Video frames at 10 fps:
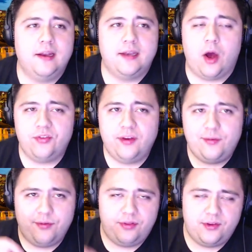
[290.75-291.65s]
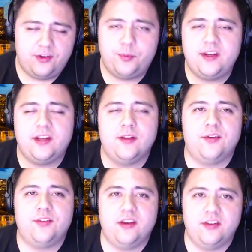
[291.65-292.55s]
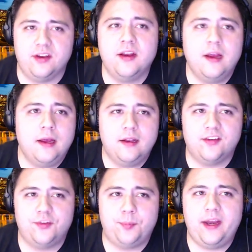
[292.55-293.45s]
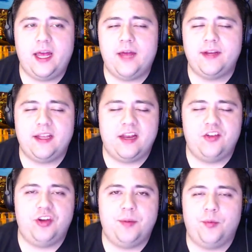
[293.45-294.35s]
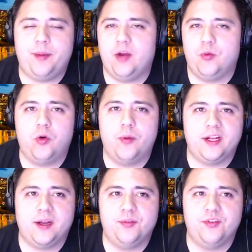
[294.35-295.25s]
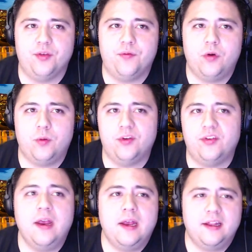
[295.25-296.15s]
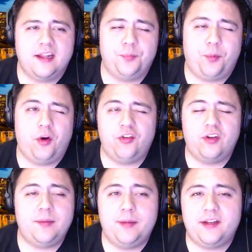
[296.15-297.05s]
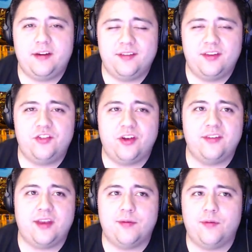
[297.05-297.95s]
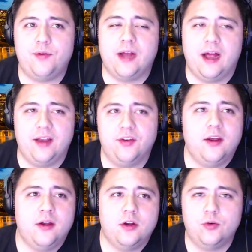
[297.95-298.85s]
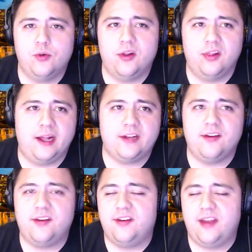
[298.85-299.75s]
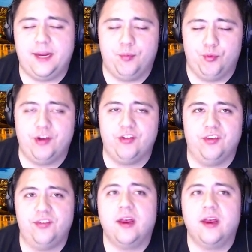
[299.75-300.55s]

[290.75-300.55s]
Now, I'll say for this particular season, despite having a cheaper payroll when it comes to the forwards, that's partially because the Jets have a few guys who elected to take bridges.